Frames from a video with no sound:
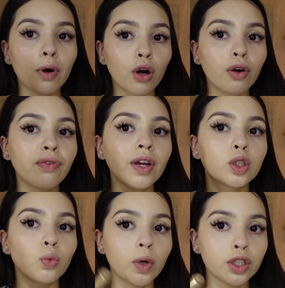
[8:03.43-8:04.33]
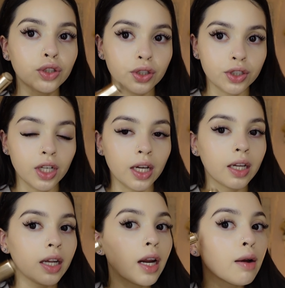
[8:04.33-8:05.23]
perfect winter
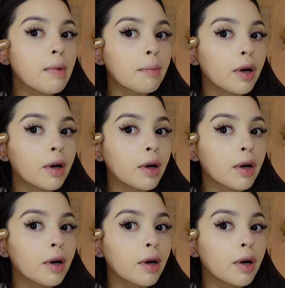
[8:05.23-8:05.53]
shade. And I remember